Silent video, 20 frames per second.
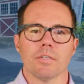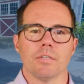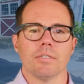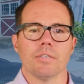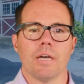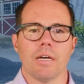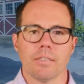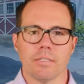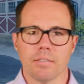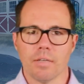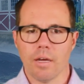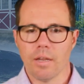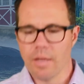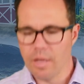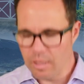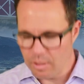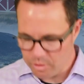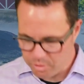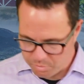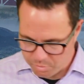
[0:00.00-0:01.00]
because that's not
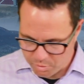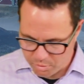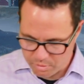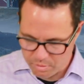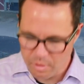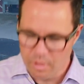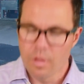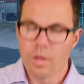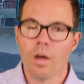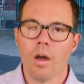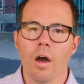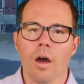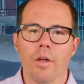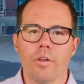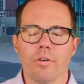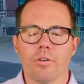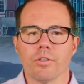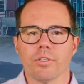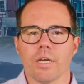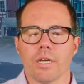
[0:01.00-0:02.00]
eligible
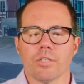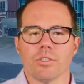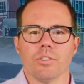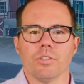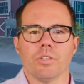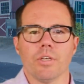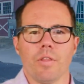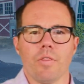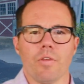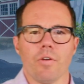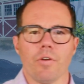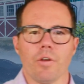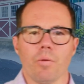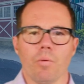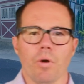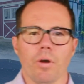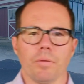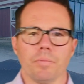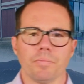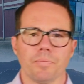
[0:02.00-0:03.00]
under Section
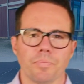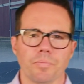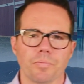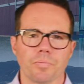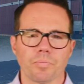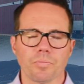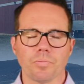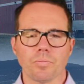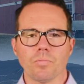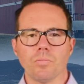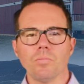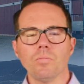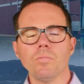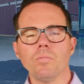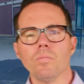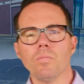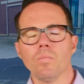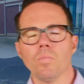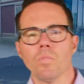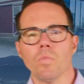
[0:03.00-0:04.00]

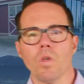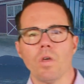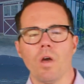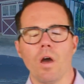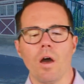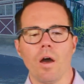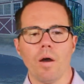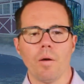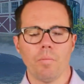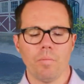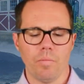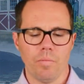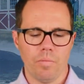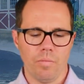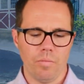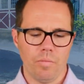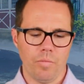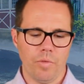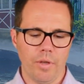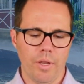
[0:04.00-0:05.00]
1031.
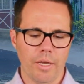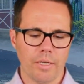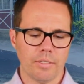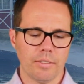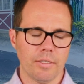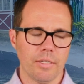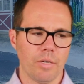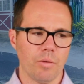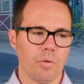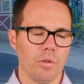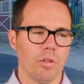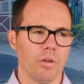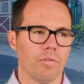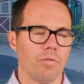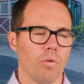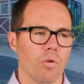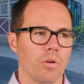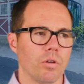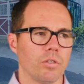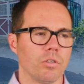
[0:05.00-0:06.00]
The next thing we look
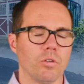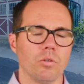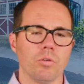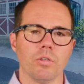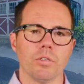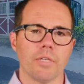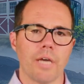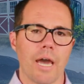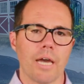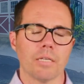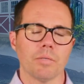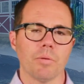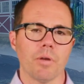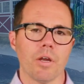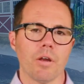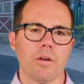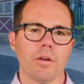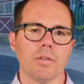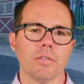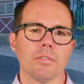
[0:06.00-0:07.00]
for is who the
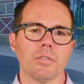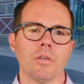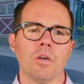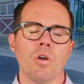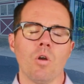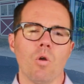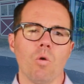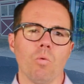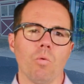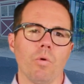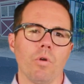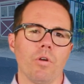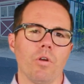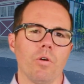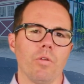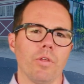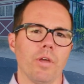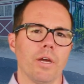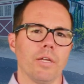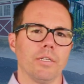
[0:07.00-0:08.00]
taxpayer is. We want to
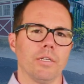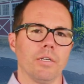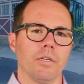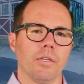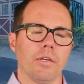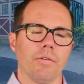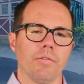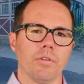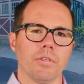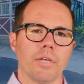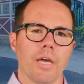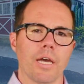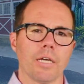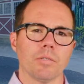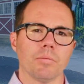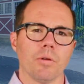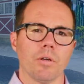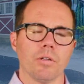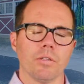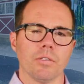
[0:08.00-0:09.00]
know the identity of the
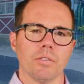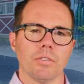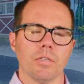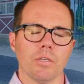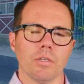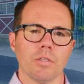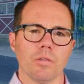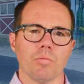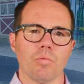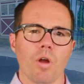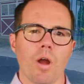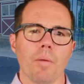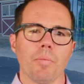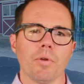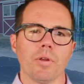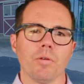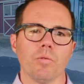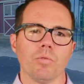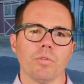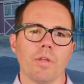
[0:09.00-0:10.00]
taxpayer that's selling the
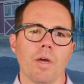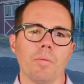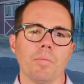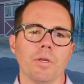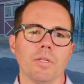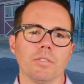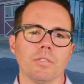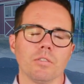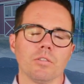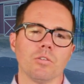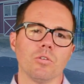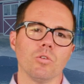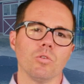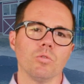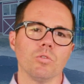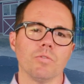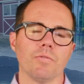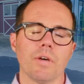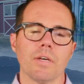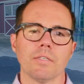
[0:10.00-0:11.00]
property. What that means is
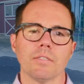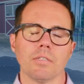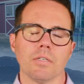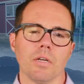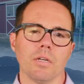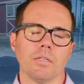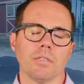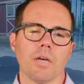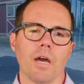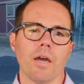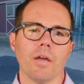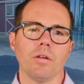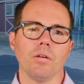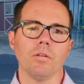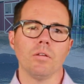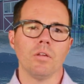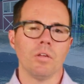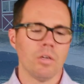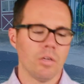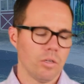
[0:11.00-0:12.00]
who's vested on
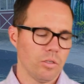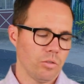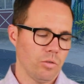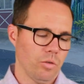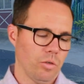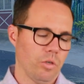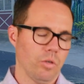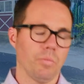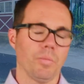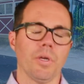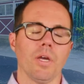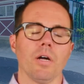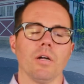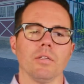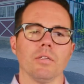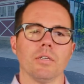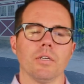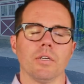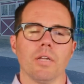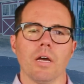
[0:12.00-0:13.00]
title. So it could be
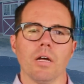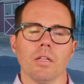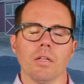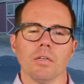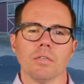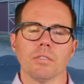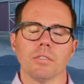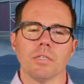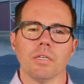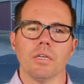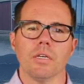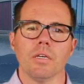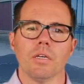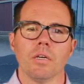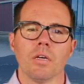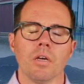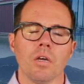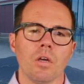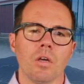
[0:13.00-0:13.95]
held in an LLC,